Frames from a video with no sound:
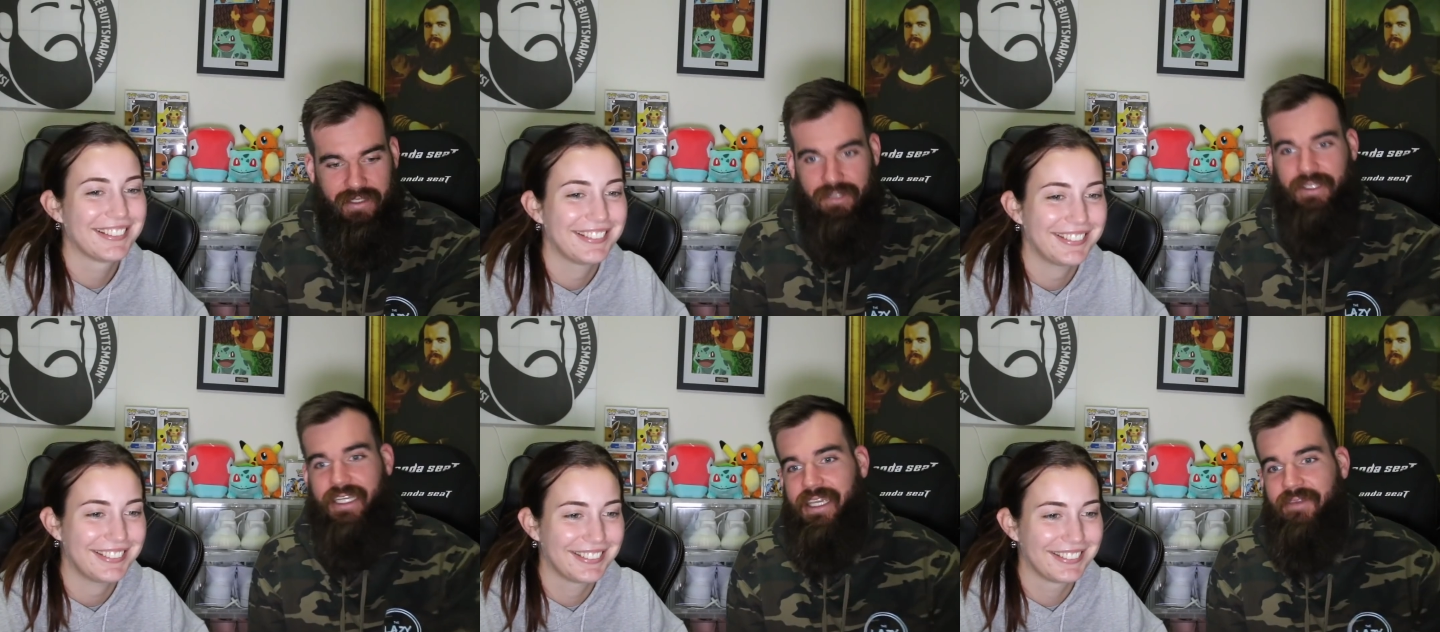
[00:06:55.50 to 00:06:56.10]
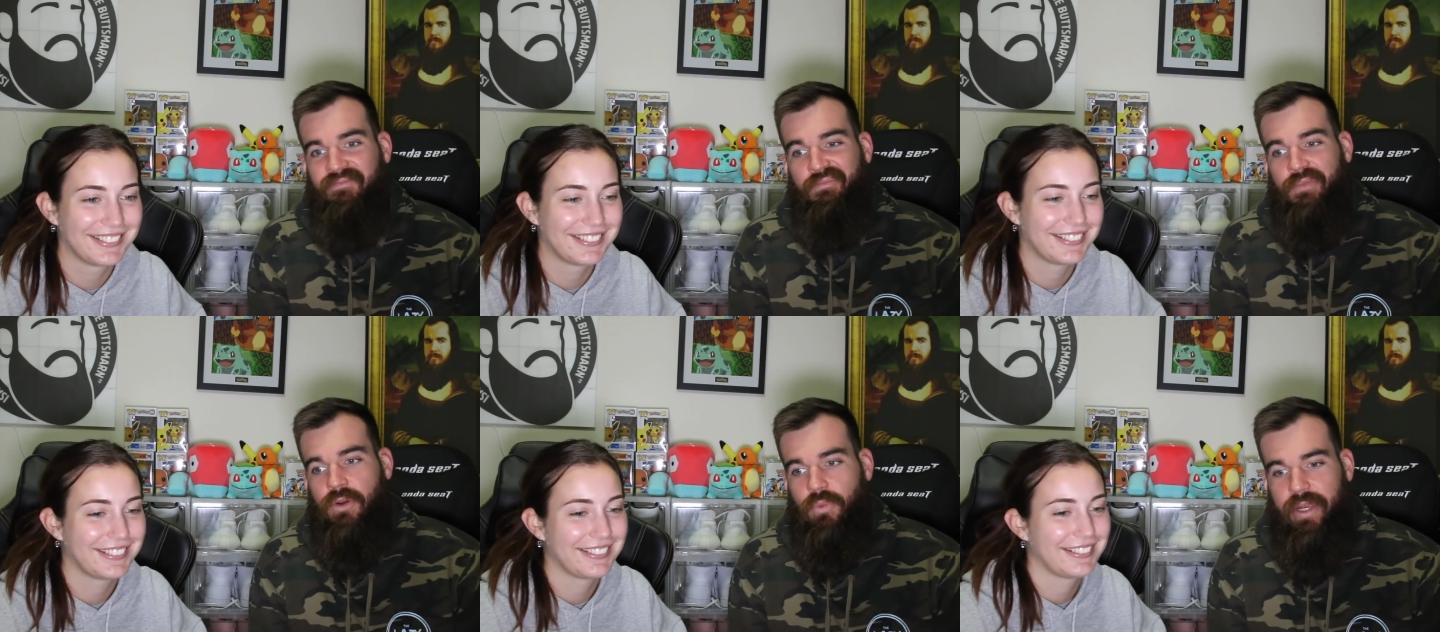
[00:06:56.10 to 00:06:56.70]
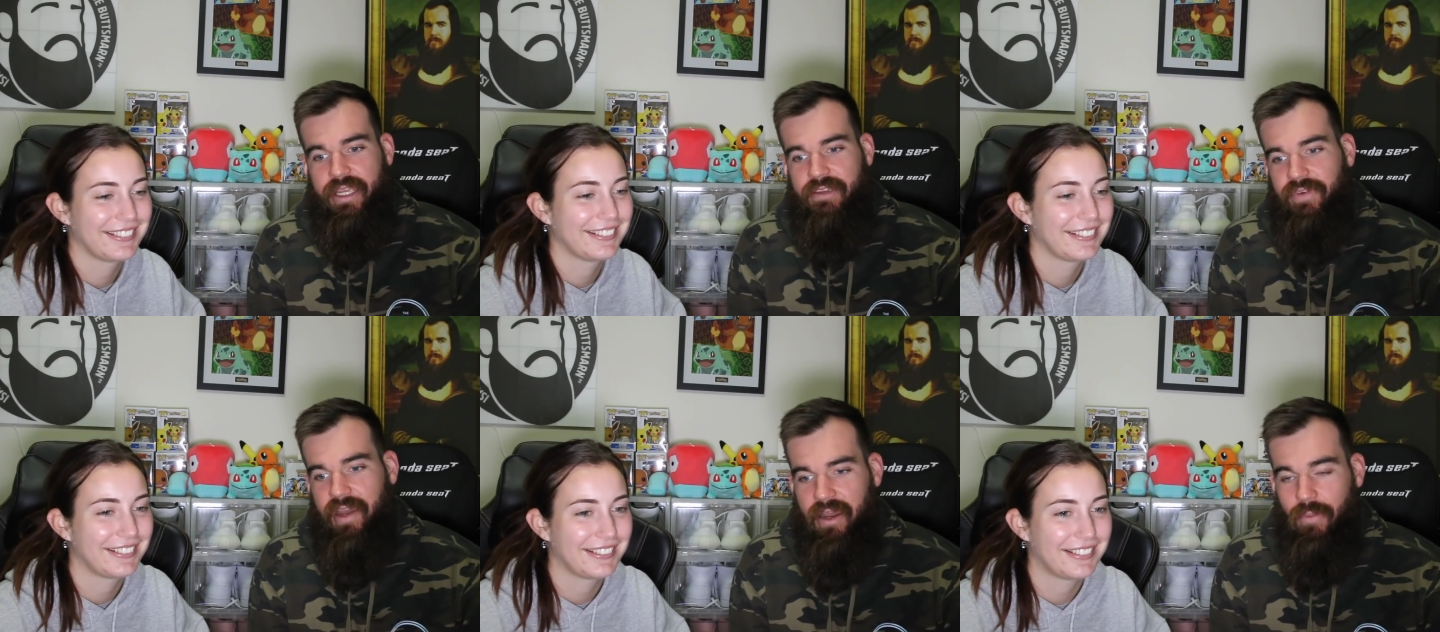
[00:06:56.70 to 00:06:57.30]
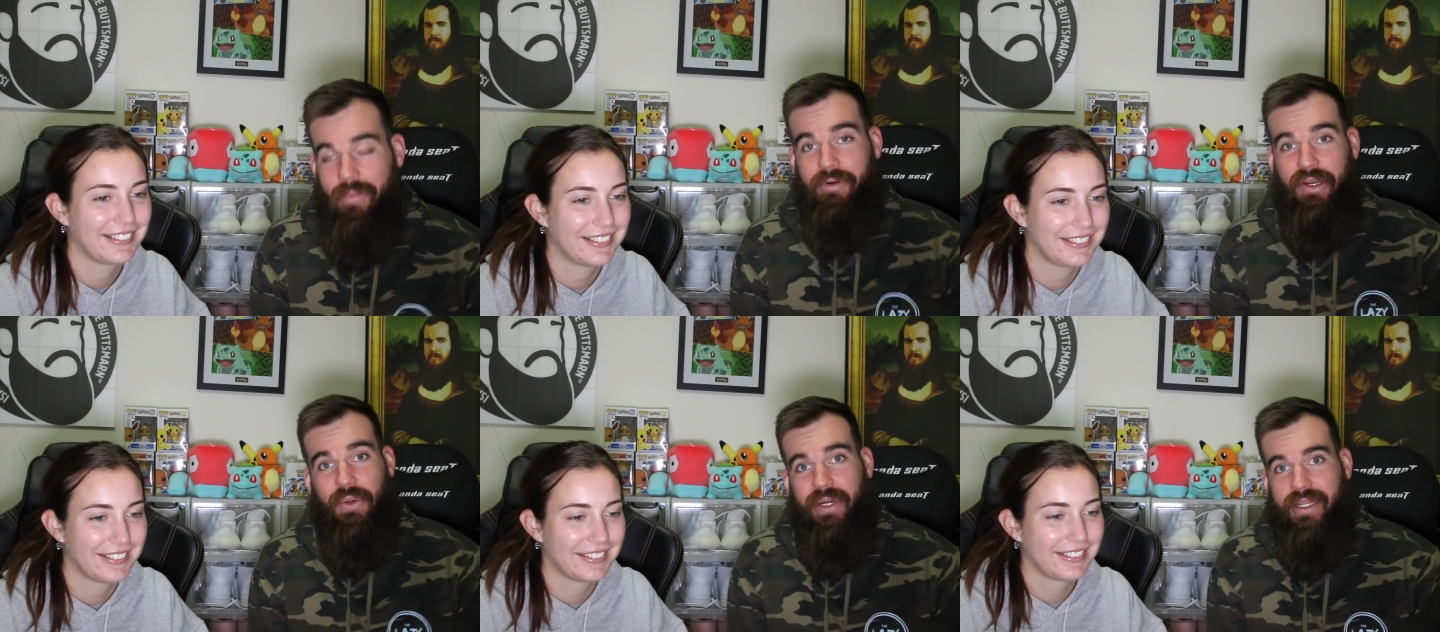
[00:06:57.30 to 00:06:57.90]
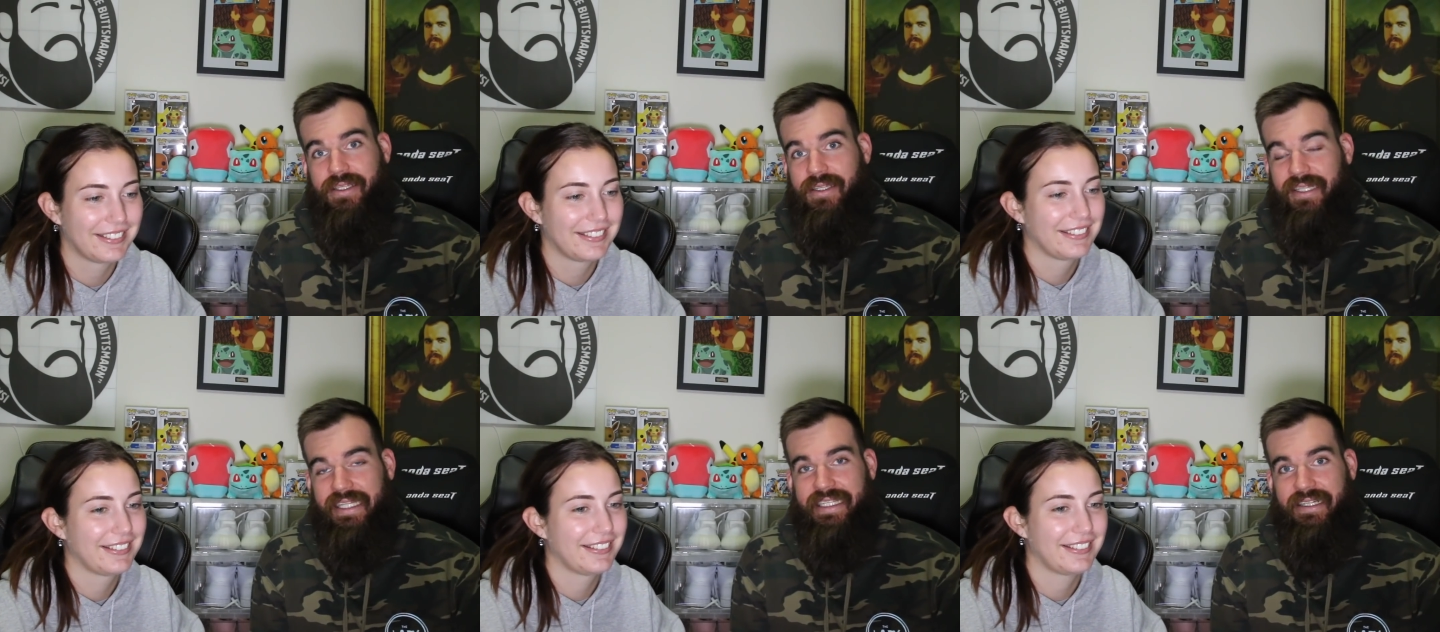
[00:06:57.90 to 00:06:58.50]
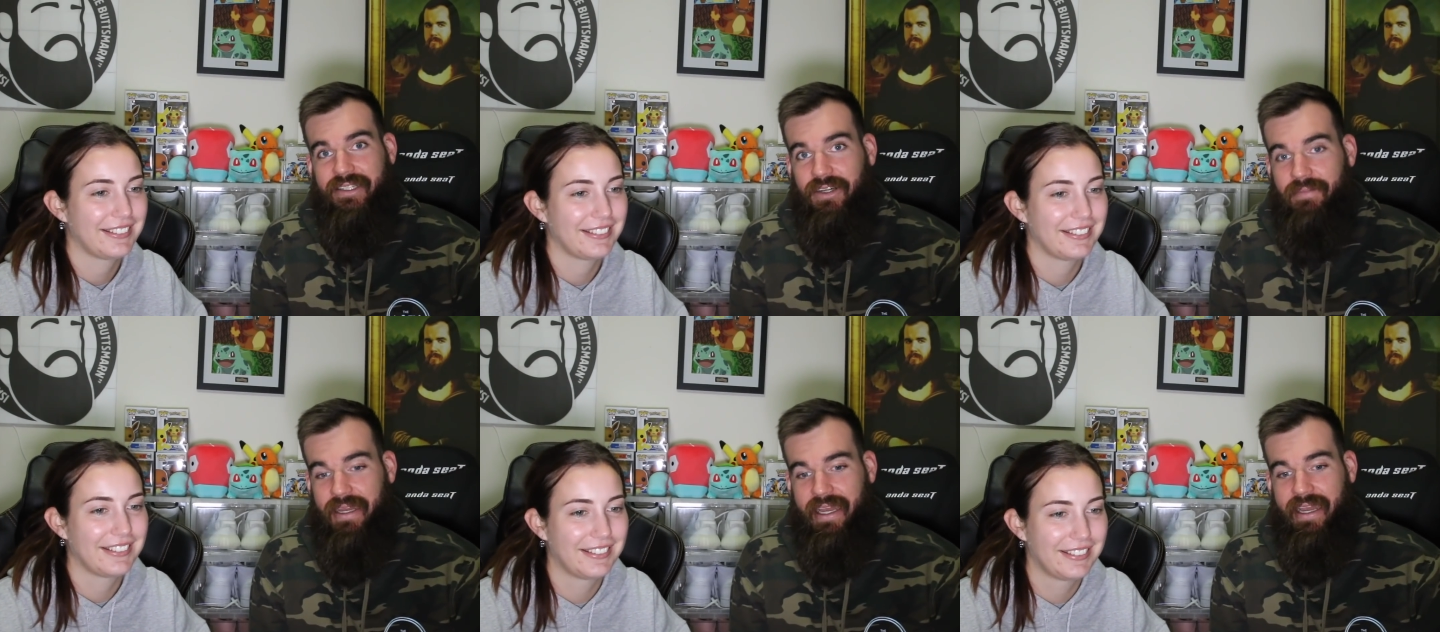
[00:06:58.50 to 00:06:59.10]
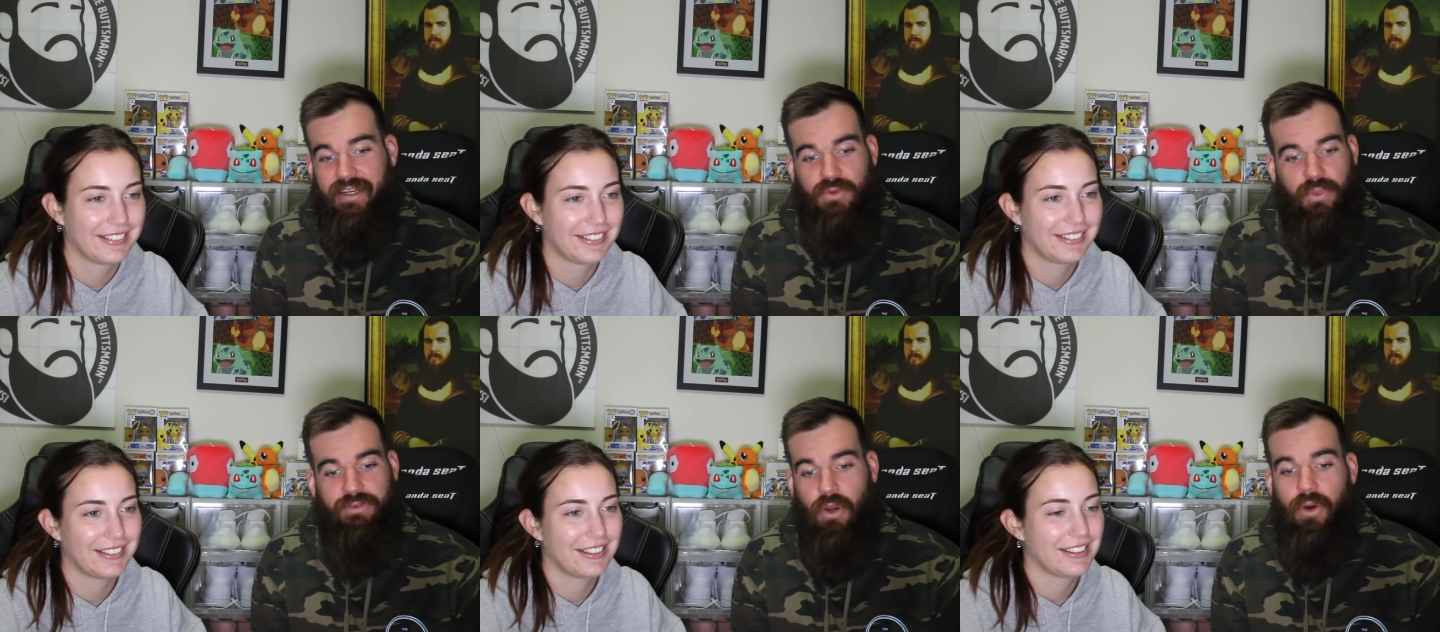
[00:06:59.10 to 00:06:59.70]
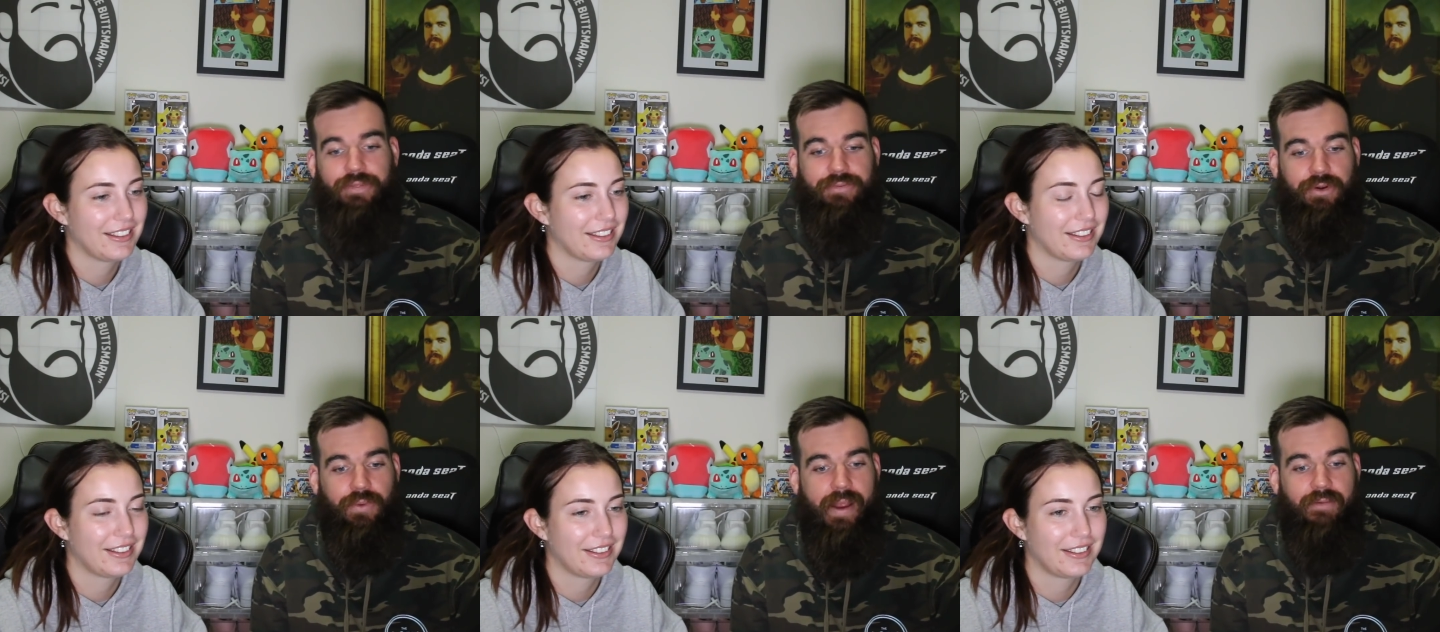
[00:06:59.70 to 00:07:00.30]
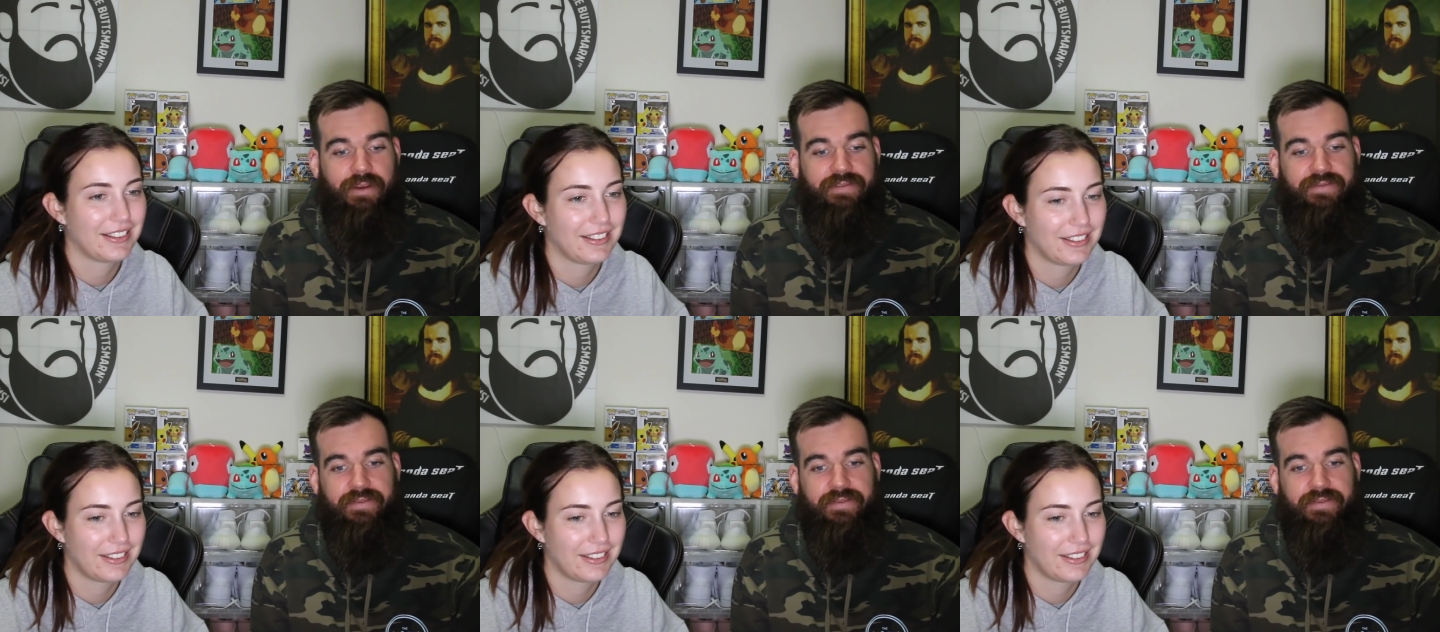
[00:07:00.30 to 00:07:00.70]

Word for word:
Speaker 1: Little Dickie, we've, uh, when we're recording this, it's nearly dinner time, and we've gone through and we've